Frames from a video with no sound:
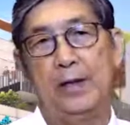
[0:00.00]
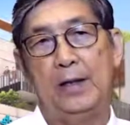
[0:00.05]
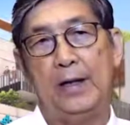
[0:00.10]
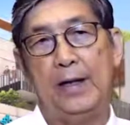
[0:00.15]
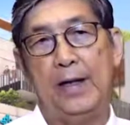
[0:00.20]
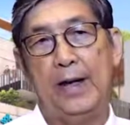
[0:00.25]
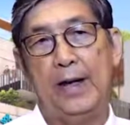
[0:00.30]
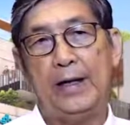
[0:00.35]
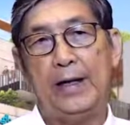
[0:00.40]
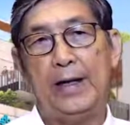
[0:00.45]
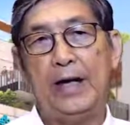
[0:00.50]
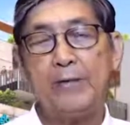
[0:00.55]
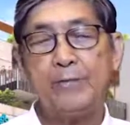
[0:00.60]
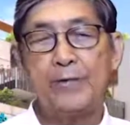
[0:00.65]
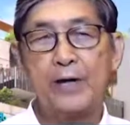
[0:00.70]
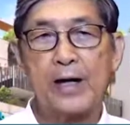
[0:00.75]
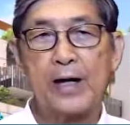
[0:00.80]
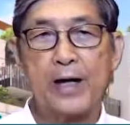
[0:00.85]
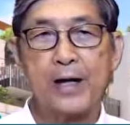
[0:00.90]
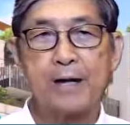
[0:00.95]
And
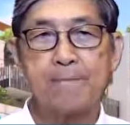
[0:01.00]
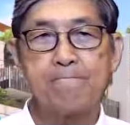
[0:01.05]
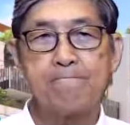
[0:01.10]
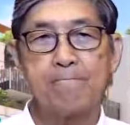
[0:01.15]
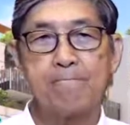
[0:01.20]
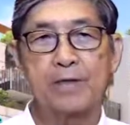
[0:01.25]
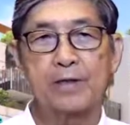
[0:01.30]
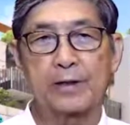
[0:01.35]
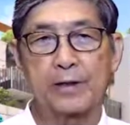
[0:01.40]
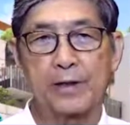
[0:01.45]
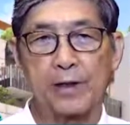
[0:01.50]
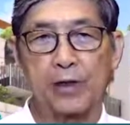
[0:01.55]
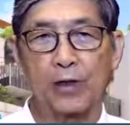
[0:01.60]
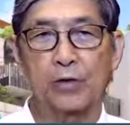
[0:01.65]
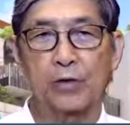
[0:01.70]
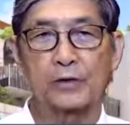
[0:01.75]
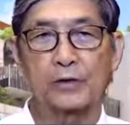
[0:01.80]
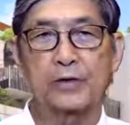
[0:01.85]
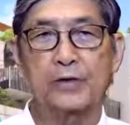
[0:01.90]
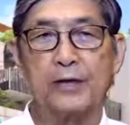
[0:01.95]
Abraham built an
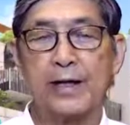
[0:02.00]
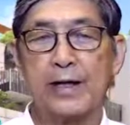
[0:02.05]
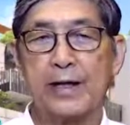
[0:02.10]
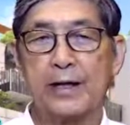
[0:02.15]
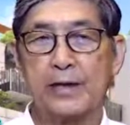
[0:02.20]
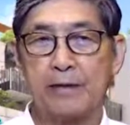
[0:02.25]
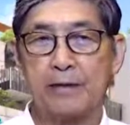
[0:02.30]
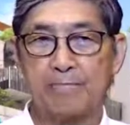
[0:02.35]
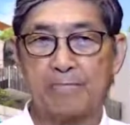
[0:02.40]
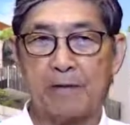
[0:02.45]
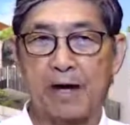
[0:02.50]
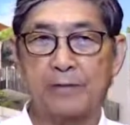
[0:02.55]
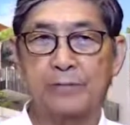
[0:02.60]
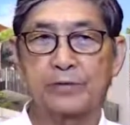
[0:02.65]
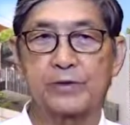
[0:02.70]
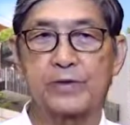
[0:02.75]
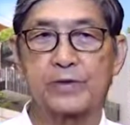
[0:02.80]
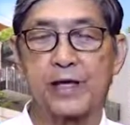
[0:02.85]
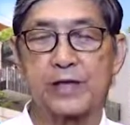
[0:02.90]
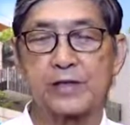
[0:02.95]
altar, and the
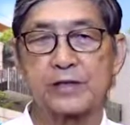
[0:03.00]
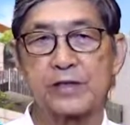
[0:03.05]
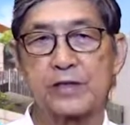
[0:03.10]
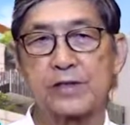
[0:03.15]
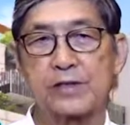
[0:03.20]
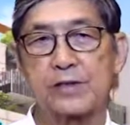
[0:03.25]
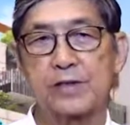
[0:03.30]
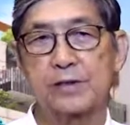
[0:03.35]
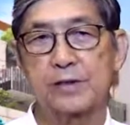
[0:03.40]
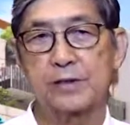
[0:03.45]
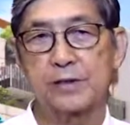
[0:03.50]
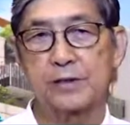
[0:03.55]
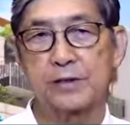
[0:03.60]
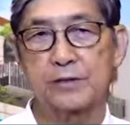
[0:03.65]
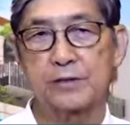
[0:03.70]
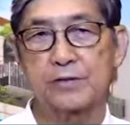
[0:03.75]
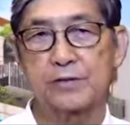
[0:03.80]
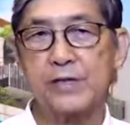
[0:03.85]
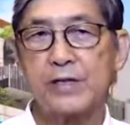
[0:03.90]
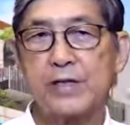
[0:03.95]
Bible tells us
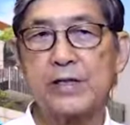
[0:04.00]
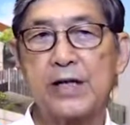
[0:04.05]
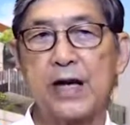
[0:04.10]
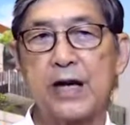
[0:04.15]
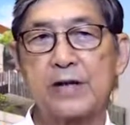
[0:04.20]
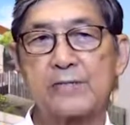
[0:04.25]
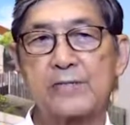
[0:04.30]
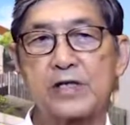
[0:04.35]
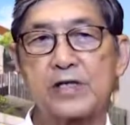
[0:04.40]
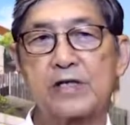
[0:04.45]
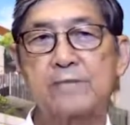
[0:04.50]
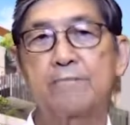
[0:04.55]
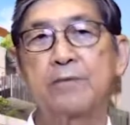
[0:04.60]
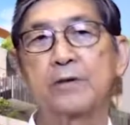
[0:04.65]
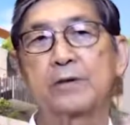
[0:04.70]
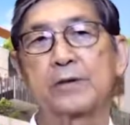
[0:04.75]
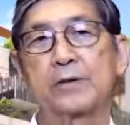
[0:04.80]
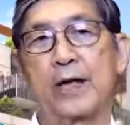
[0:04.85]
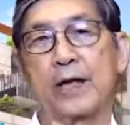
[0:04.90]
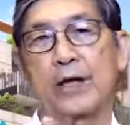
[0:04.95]
3 times he
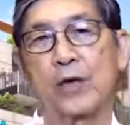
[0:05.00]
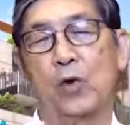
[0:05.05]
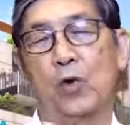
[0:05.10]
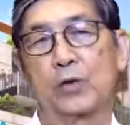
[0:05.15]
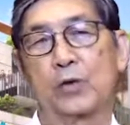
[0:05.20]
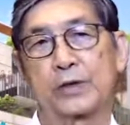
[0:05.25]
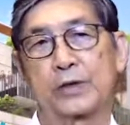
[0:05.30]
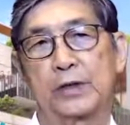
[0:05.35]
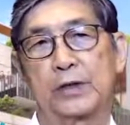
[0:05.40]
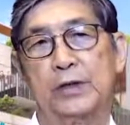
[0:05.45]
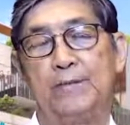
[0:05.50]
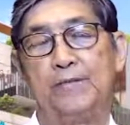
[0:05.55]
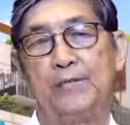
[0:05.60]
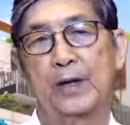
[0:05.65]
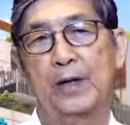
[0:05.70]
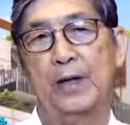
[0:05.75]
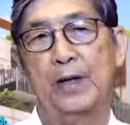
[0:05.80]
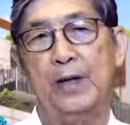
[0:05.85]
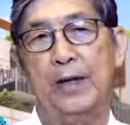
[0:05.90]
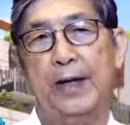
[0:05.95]
built an altar
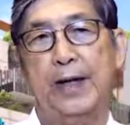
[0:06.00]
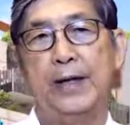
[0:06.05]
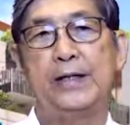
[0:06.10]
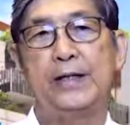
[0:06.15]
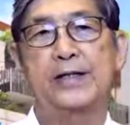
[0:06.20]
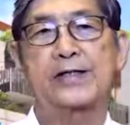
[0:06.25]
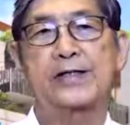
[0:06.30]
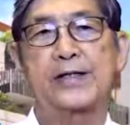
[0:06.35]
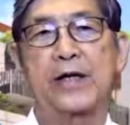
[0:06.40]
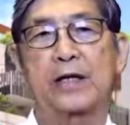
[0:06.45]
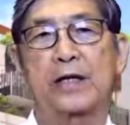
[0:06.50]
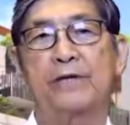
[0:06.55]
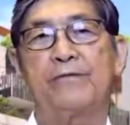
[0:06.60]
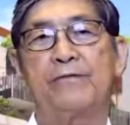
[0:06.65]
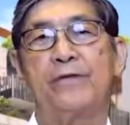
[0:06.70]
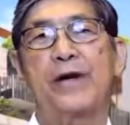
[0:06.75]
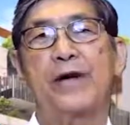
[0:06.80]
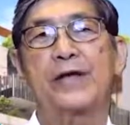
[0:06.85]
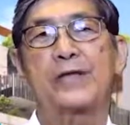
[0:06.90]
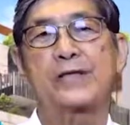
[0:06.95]
and he
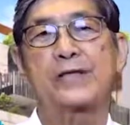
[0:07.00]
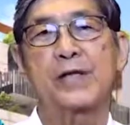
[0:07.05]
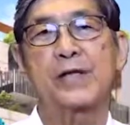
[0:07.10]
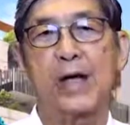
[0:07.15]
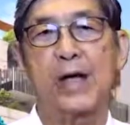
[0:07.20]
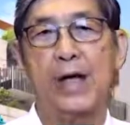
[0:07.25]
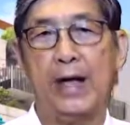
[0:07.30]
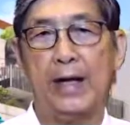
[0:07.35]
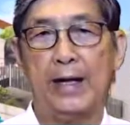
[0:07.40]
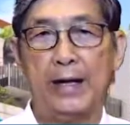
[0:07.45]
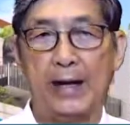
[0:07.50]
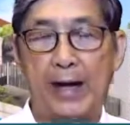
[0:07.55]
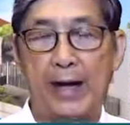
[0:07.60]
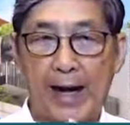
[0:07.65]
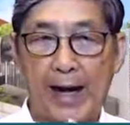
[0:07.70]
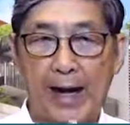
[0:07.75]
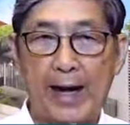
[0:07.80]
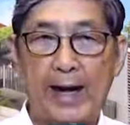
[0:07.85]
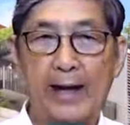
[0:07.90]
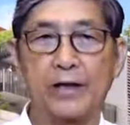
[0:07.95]
sacrificed an
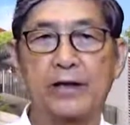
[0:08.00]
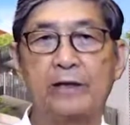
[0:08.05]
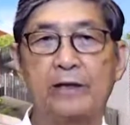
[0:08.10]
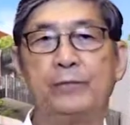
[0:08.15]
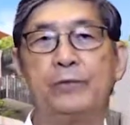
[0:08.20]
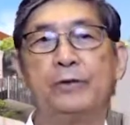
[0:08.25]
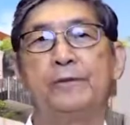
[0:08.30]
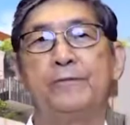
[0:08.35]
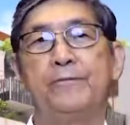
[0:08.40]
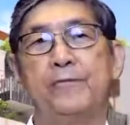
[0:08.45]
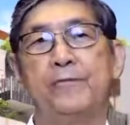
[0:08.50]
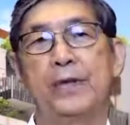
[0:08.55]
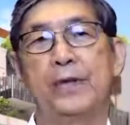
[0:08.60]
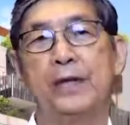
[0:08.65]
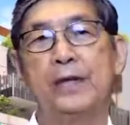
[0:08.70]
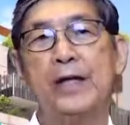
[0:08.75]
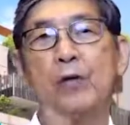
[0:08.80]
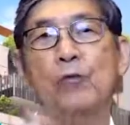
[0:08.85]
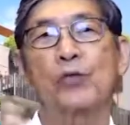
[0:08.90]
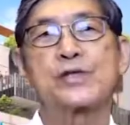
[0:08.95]
animal.
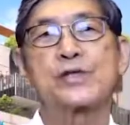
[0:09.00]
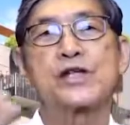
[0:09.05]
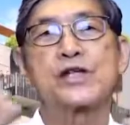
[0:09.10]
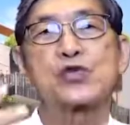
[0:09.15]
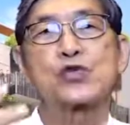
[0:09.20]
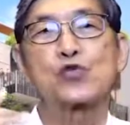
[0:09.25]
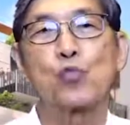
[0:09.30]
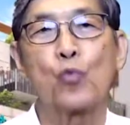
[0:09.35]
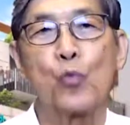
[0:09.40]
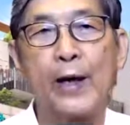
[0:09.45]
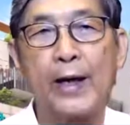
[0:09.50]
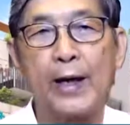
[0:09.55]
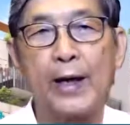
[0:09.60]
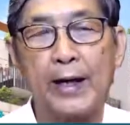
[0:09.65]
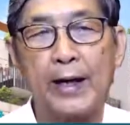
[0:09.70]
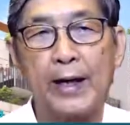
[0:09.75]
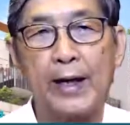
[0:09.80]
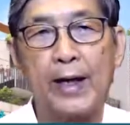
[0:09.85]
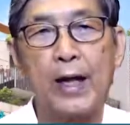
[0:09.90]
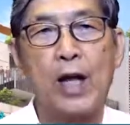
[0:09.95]
That was his
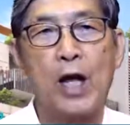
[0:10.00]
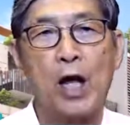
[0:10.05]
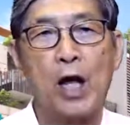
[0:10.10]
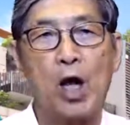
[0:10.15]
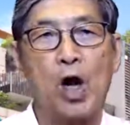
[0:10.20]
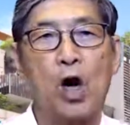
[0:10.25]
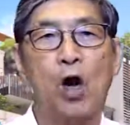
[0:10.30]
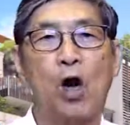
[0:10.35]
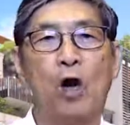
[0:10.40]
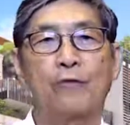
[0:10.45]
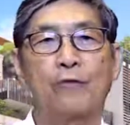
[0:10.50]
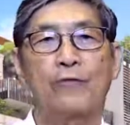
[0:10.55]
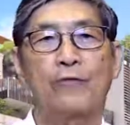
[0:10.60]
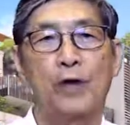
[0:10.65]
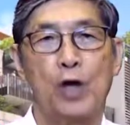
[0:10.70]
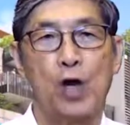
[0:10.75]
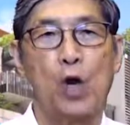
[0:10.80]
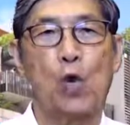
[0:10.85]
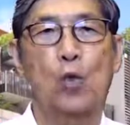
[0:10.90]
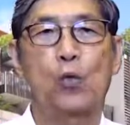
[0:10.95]
way of
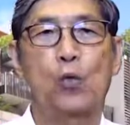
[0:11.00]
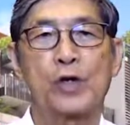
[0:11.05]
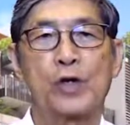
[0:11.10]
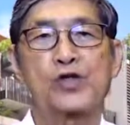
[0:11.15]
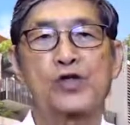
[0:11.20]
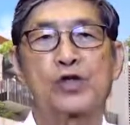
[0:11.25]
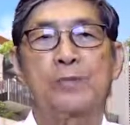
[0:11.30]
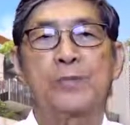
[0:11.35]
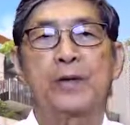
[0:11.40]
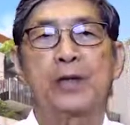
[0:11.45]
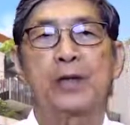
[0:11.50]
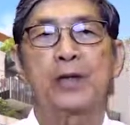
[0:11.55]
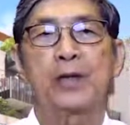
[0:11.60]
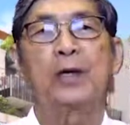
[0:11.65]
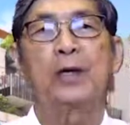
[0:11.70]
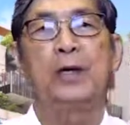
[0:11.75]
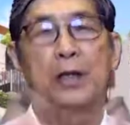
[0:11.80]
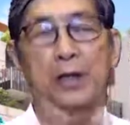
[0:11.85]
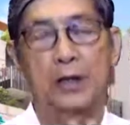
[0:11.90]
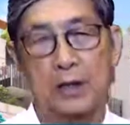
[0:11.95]
worshiping
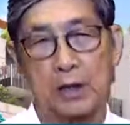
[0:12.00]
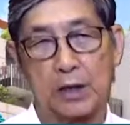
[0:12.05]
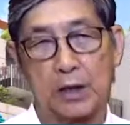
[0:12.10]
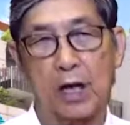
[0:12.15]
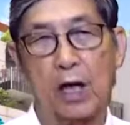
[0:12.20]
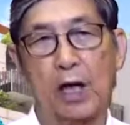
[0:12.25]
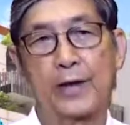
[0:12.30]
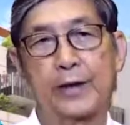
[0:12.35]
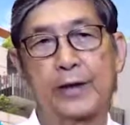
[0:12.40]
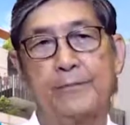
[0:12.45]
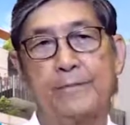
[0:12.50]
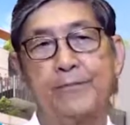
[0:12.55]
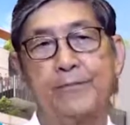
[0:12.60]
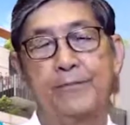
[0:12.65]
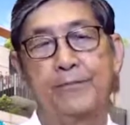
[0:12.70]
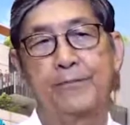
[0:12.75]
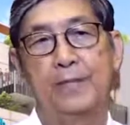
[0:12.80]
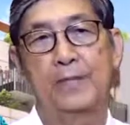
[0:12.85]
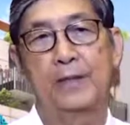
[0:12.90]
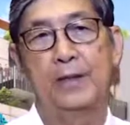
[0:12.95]
God.
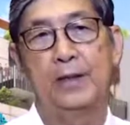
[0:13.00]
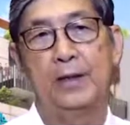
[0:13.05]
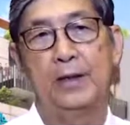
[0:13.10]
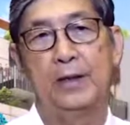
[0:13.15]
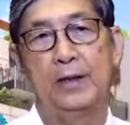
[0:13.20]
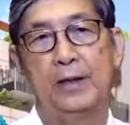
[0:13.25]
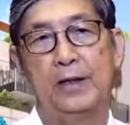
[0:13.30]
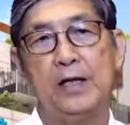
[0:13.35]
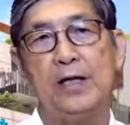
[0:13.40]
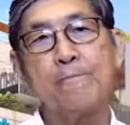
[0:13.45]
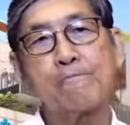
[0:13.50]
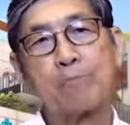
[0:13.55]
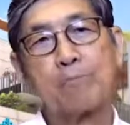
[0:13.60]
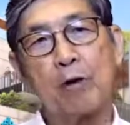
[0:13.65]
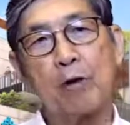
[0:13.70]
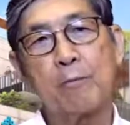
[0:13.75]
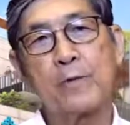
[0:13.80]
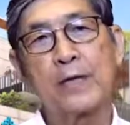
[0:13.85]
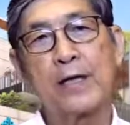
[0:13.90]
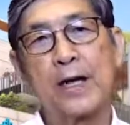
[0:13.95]
He
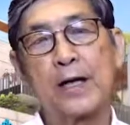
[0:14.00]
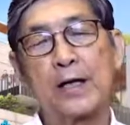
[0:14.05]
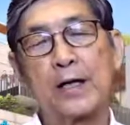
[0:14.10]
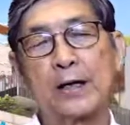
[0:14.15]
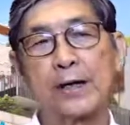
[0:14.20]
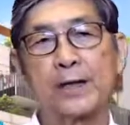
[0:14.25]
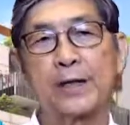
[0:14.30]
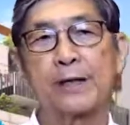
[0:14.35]
probably had learned it